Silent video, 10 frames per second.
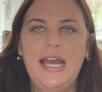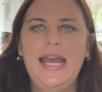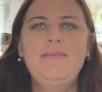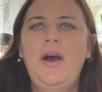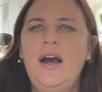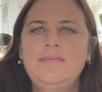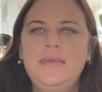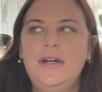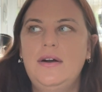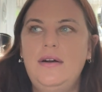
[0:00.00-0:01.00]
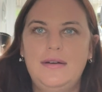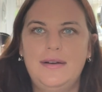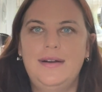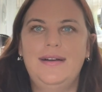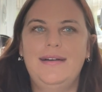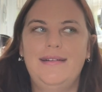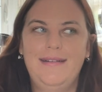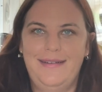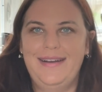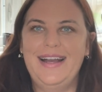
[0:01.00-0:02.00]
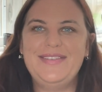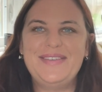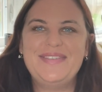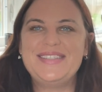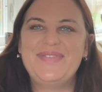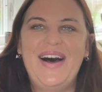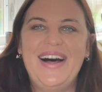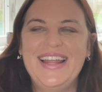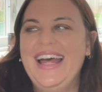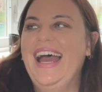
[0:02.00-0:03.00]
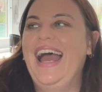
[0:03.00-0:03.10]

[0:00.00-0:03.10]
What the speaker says: "Hey mom, I mean, Miss Ball."